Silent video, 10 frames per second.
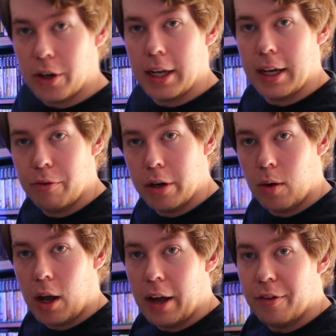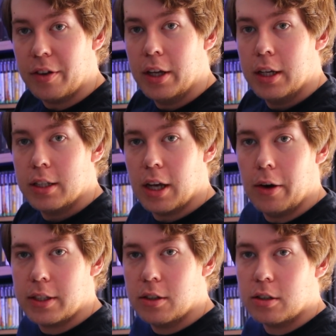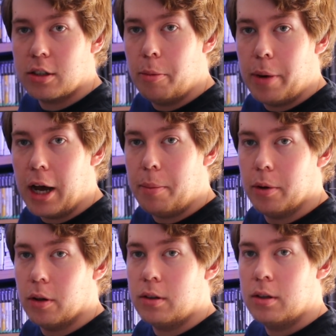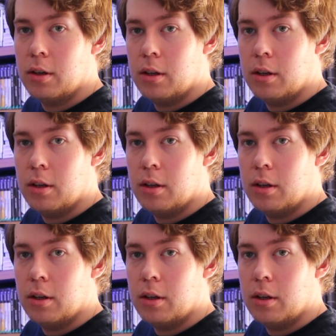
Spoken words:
looking in real life. So it's not so purple,